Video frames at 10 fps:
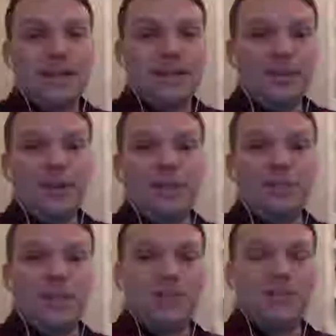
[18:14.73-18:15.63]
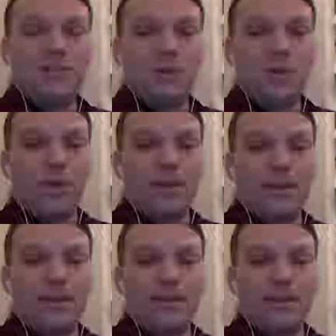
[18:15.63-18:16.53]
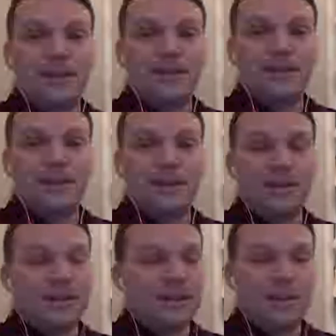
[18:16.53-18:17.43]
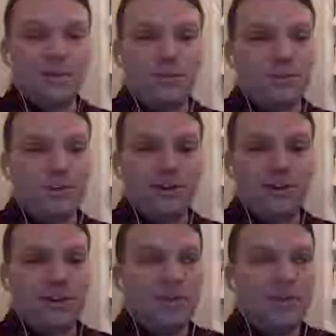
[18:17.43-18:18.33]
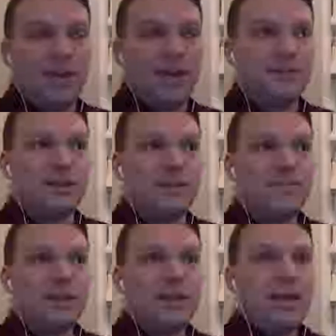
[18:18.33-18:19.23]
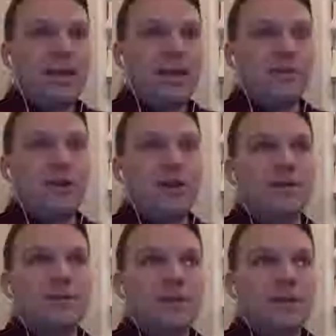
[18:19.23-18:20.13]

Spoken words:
The internet changes so quickly, and like with security, you have to, if you're not